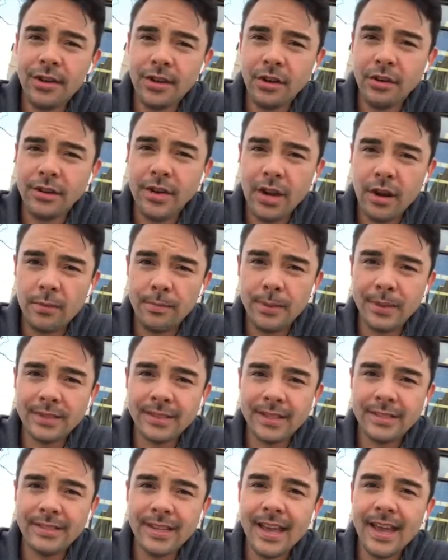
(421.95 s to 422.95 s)
a Doterra
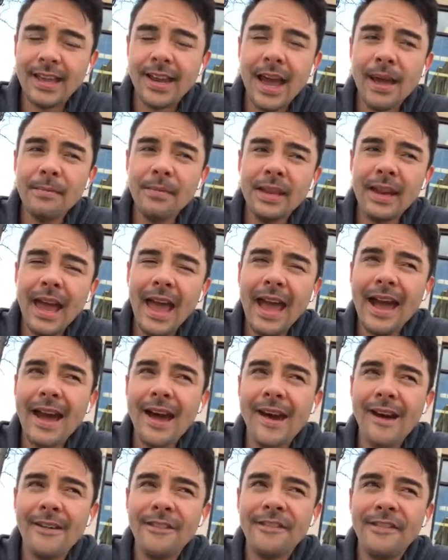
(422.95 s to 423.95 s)
business and I'm gonna
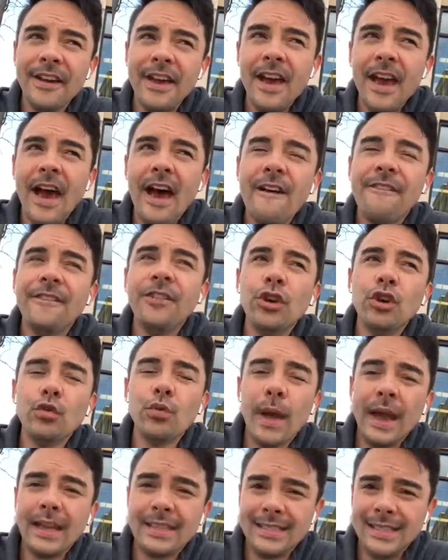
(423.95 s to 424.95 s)
have a few
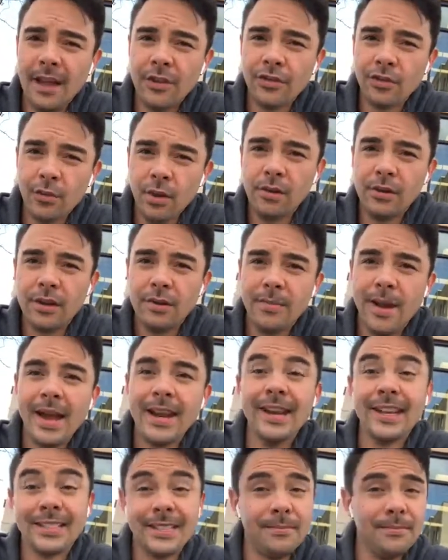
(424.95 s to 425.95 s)
ranks down the road in
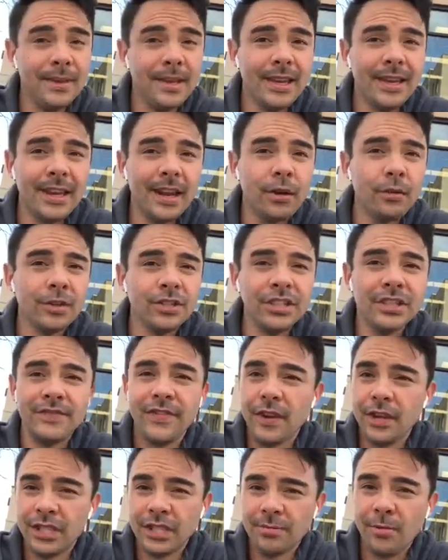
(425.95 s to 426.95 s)
mind as a beginning, which is
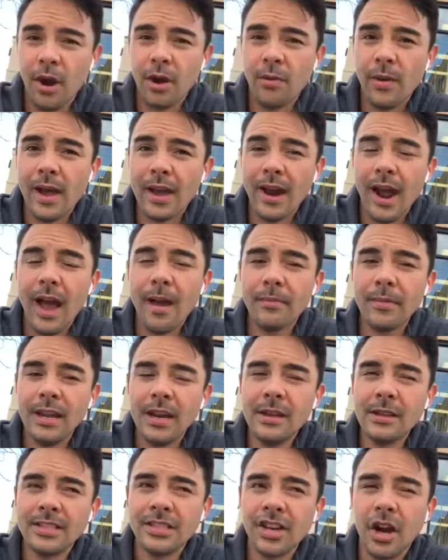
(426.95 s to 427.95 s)
very smart, right? I'm
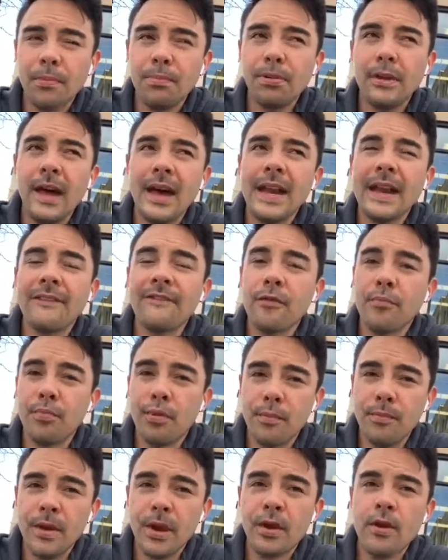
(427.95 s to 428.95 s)
gonna start planning for
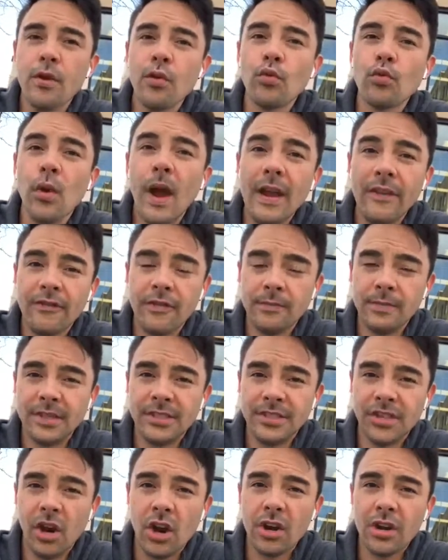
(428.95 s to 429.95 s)
Premier right from the
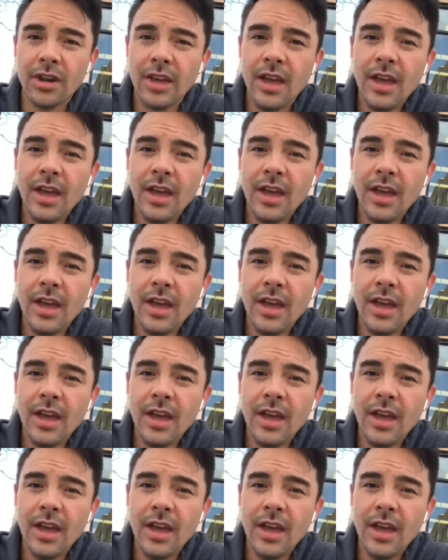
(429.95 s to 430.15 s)
start.